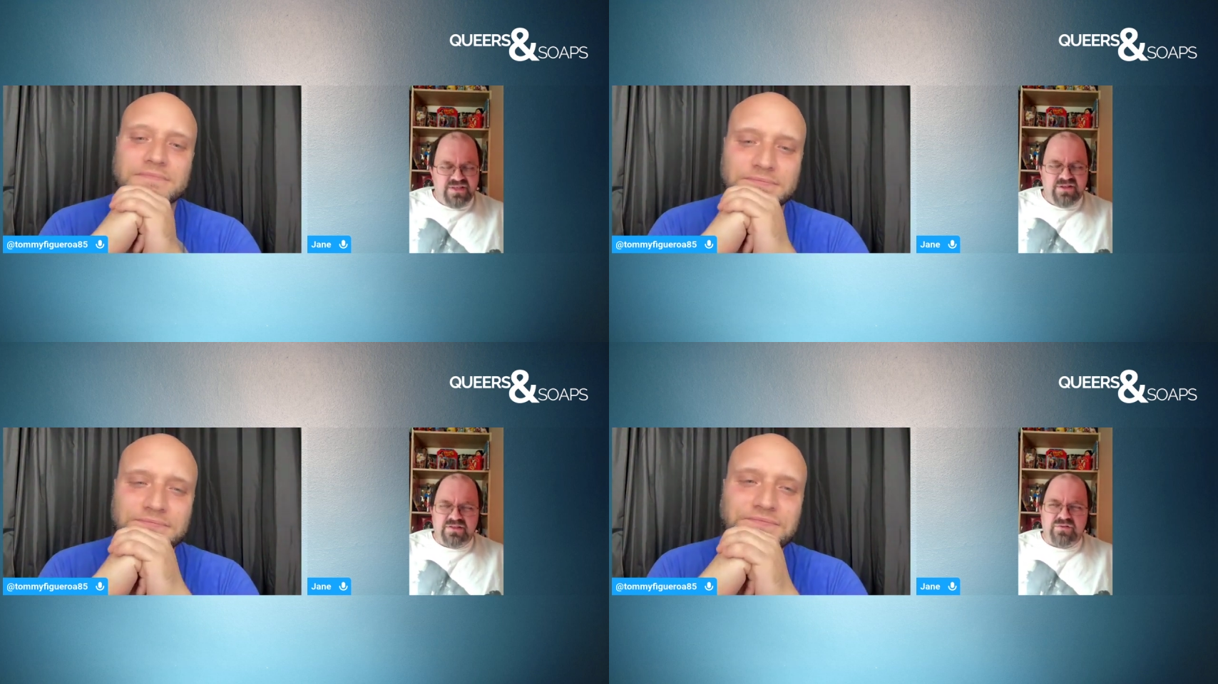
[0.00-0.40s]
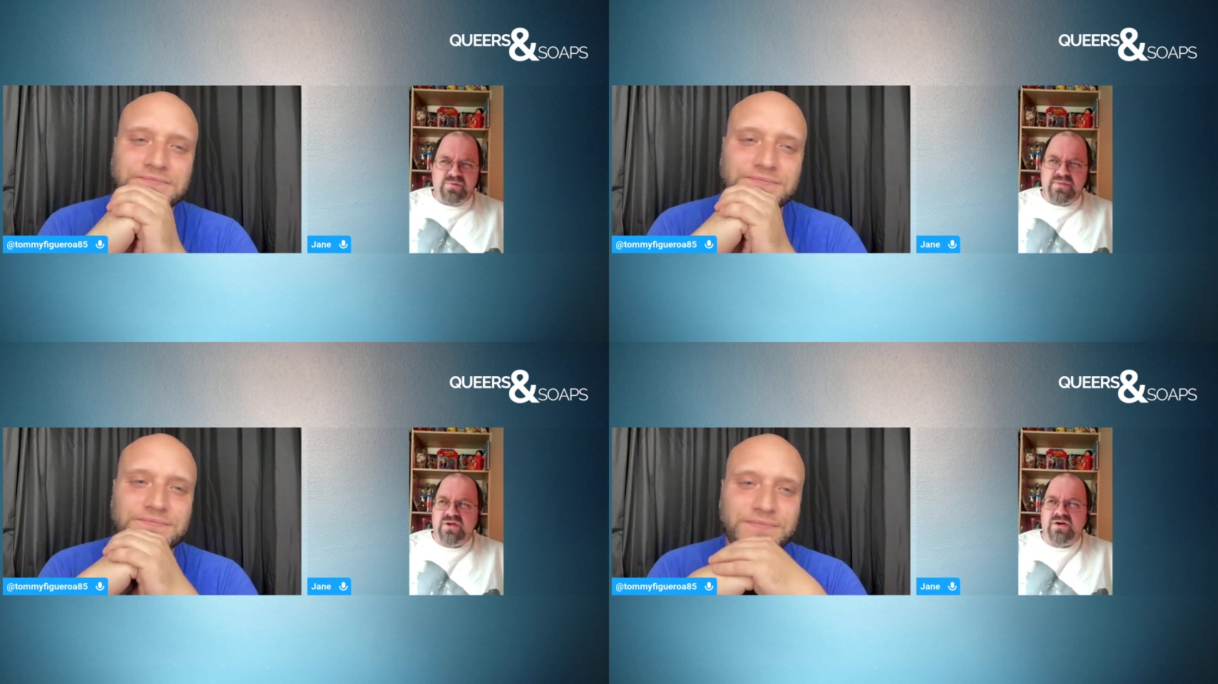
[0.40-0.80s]
Speaker 1: But she
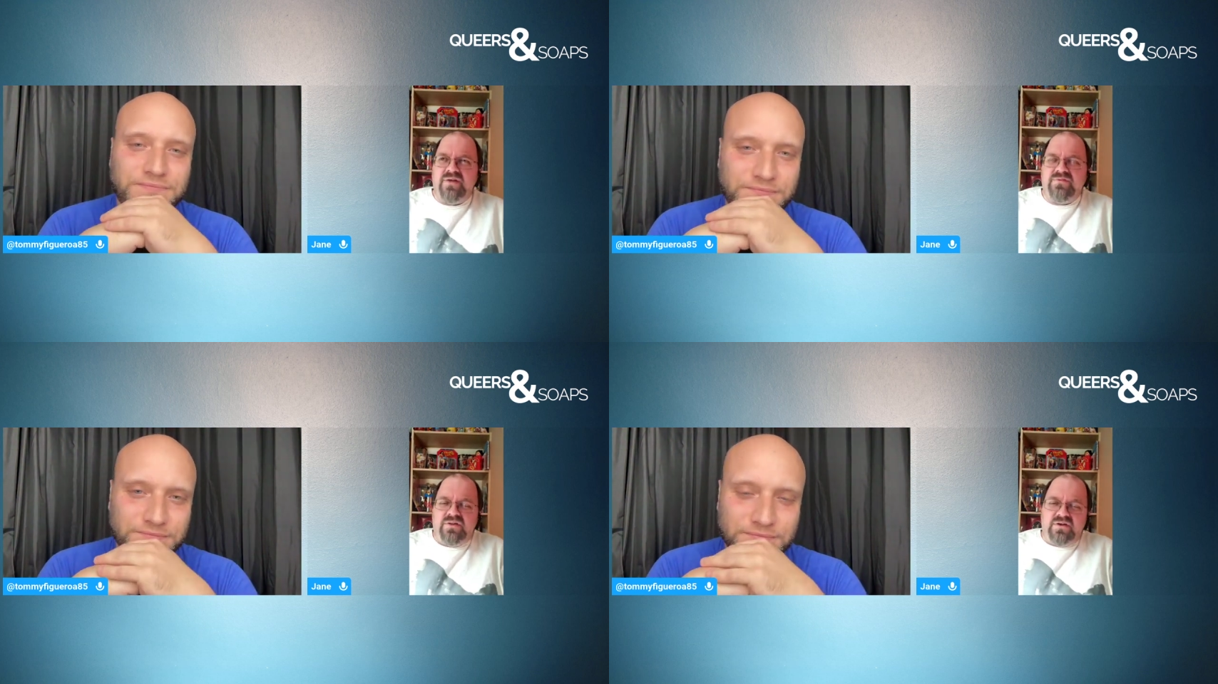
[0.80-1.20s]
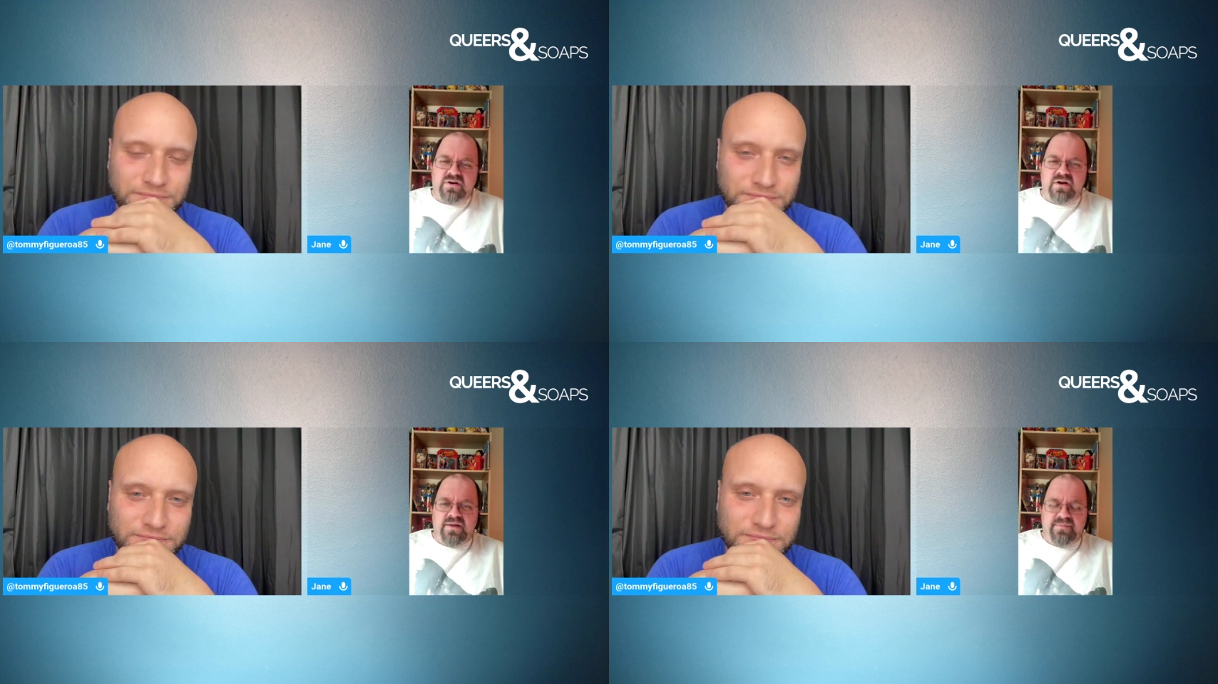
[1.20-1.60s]
looked familiar. I have to
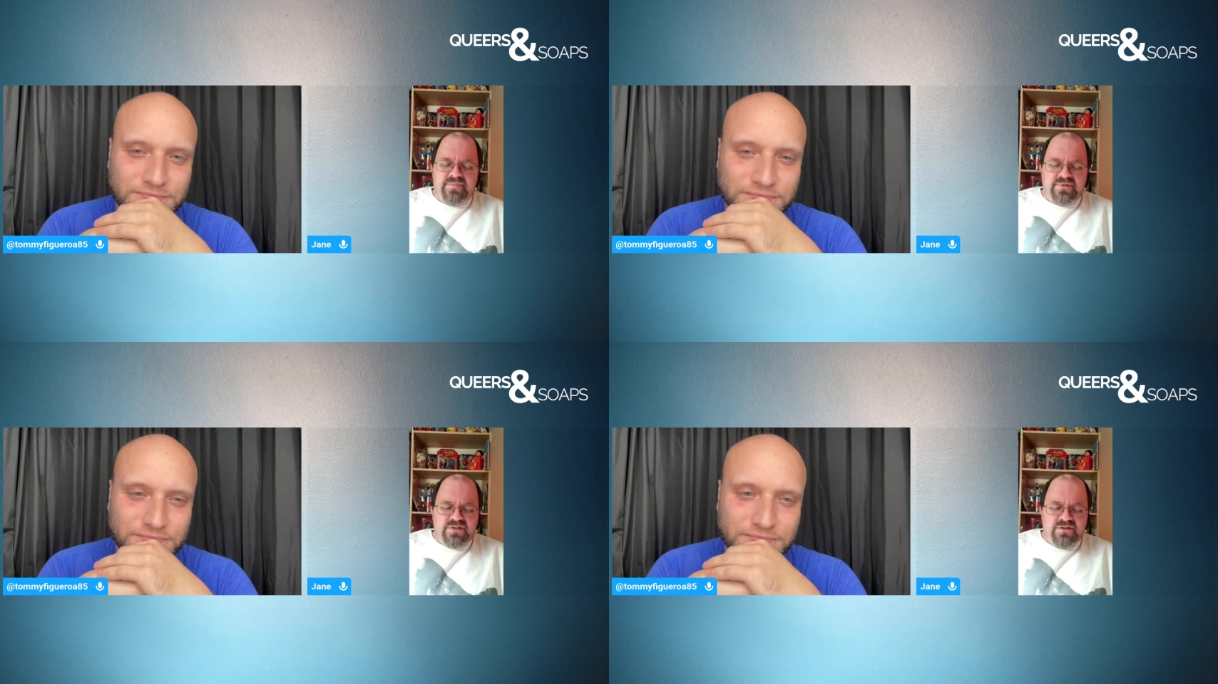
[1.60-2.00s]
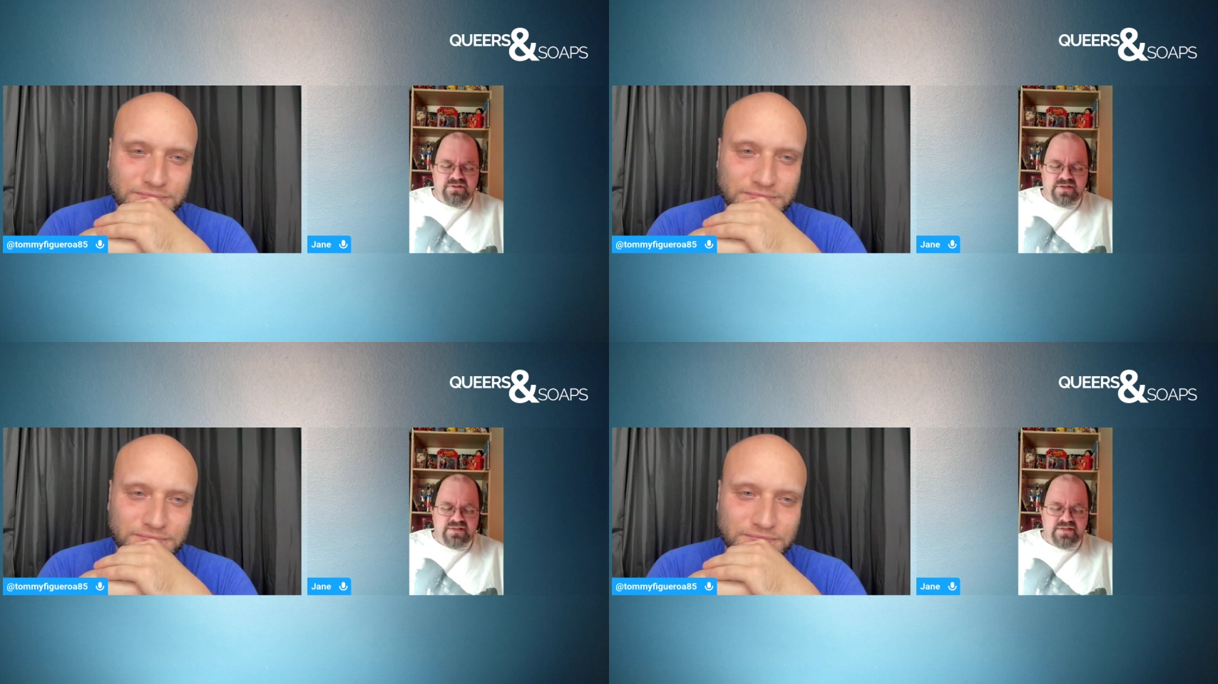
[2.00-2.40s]
look her up. But she looked